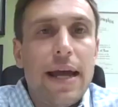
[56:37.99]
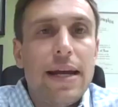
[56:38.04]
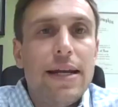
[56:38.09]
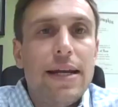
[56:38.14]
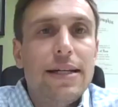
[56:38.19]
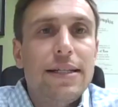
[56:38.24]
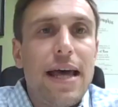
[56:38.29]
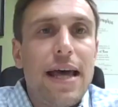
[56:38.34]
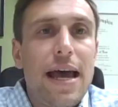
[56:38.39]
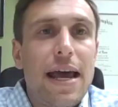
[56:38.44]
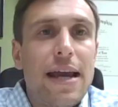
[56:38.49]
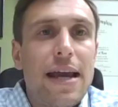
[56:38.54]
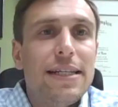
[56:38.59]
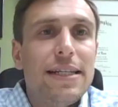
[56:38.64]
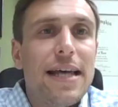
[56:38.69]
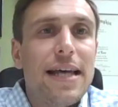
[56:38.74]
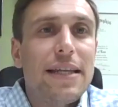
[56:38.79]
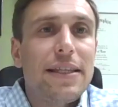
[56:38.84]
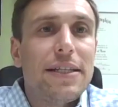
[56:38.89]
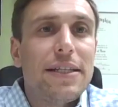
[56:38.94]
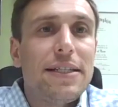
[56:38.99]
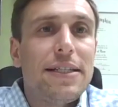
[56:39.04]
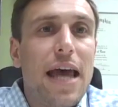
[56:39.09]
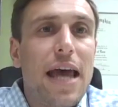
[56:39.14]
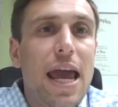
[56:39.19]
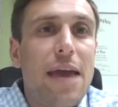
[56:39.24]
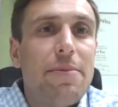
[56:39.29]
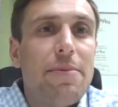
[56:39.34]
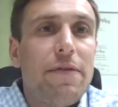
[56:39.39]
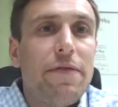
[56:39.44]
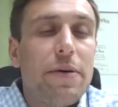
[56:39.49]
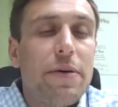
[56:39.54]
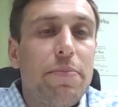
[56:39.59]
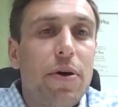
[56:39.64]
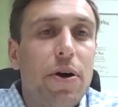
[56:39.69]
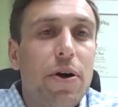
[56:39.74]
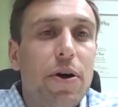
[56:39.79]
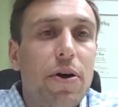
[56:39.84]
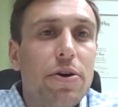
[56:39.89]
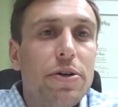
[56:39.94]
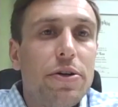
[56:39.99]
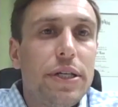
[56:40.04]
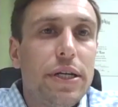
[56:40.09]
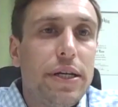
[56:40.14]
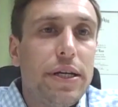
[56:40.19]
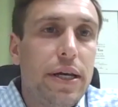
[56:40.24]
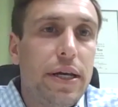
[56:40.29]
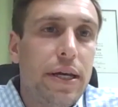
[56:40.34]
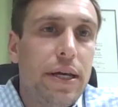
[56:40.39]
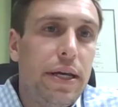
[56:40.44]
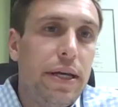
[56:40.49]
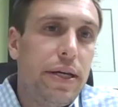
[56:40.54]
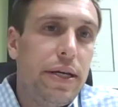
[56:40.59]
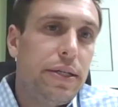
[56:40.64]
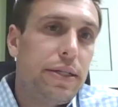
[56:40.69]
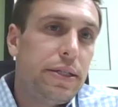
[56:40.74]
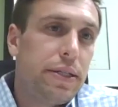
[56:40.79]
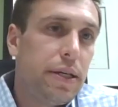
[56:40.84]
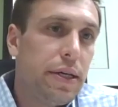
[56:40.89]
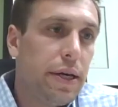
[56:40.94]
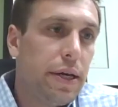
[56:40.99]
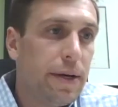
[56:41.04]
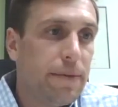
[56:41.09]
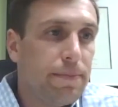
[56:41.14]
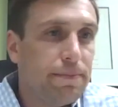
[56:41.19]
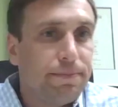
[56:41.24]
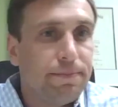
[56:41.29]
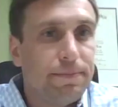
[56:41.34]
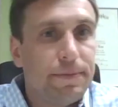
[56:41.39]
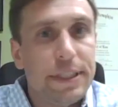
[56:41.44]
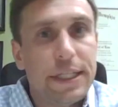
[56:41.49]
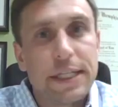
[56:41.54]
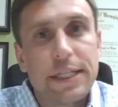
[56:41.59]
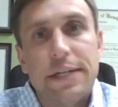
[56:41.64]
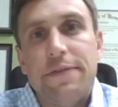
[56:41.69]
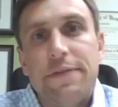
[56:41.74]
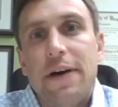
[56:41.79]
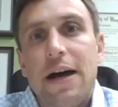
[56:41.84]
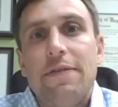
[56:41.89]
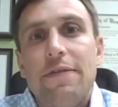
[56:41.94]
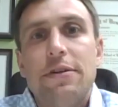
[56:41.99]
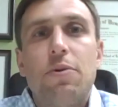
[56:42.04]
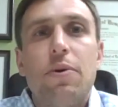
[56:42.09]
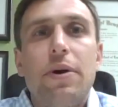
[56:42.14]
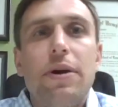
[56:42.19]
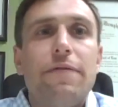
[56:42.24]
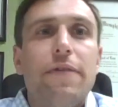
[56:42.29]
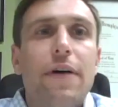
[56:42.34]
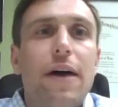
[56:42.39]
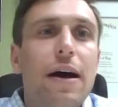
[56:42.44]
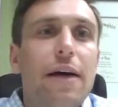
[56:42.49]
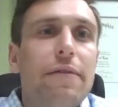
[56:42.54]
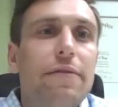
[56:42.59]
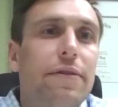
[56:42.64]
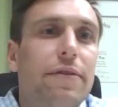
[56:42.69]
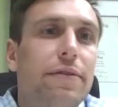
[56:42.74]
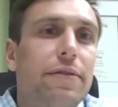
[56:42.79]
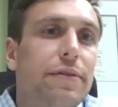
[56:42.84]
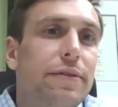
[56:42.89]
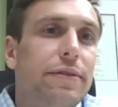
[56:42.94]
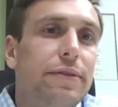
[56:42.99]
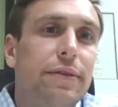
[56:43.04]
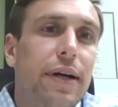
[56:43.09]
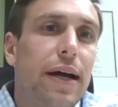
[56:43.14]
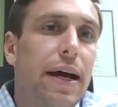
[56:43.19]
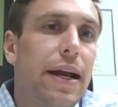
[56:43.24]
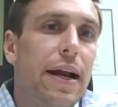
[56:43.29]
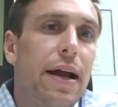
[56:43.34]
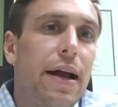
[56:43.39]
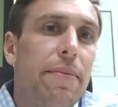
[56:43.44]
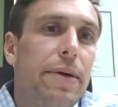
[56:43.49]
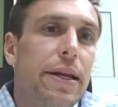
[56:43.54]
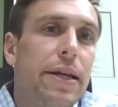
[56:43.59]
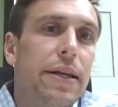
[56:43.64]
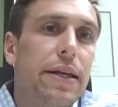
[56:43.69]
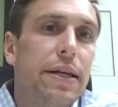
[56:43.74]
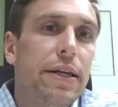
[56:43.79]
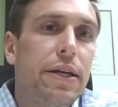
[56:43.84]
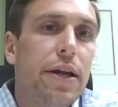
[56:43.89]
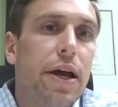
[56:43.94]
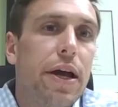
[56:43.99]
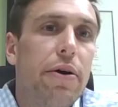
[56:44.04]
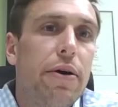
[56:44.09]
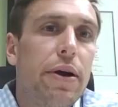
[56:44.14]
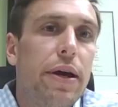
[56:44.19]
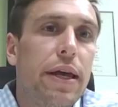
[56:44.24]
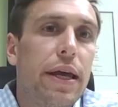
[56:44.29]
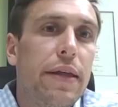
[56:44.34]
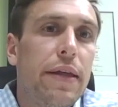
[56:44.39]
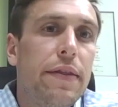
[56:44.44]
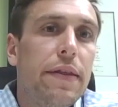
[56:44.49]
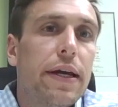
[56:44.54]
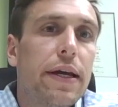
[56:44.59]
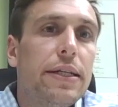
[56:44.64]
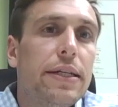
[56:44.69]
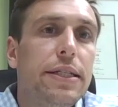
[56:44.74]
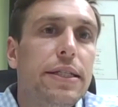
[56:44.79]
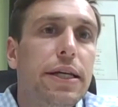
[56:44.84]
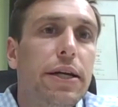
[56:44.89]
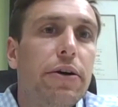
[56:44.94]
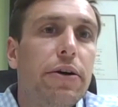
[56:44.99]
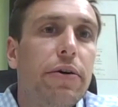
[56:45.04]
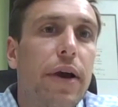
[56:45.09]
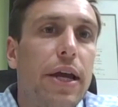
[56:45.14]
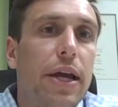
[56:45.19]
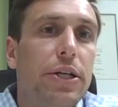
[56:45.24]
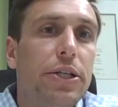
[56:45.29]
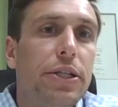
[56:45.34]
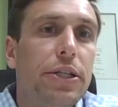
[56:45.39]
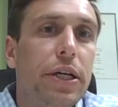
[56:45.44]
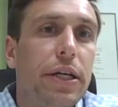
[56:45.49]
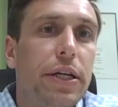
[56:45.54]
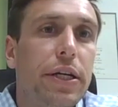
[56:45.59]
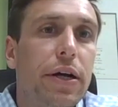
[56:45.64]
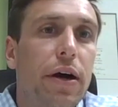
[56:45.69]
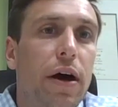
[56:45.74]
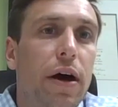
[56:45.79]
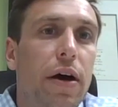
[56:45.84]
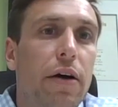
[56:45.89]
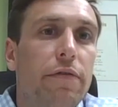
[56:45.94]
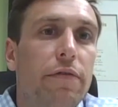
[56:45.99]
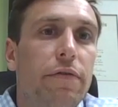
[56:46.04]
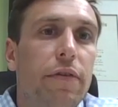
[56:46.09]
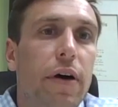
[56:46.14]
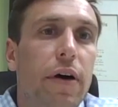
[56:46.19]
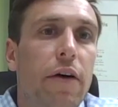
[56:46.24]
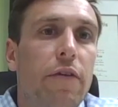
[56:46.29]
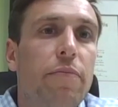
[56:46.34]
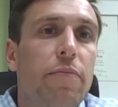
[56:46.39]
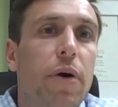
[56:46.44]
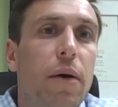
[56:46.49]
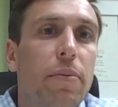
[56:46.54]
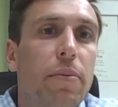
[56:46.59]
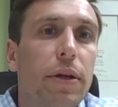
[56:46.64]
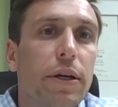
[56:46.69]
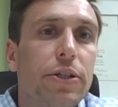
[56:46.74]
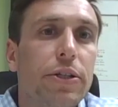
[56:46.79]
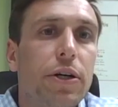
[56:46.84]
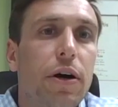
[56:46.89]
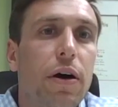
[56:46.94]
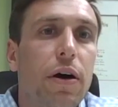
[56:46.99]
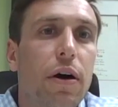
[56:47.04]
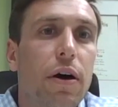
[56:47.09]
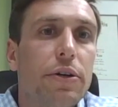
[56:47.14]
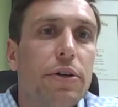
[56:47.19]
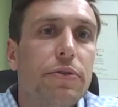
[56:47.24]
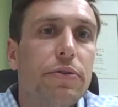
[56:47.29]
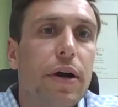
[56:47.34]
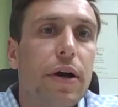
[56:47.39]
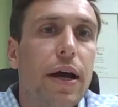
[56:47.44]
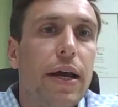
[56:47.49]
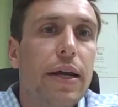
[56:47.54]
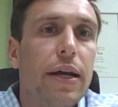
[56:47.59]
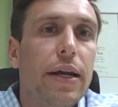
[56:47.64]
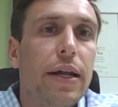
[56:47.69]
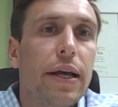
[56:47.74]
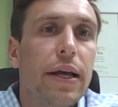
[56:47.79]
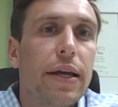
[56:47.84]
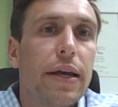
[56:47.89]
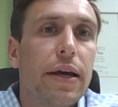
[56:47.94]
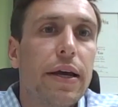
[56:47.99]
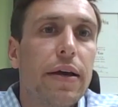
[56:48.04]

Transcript: is that the same if the person is 65 and 25? Right. I mean, in the consideration of public charge, right? Like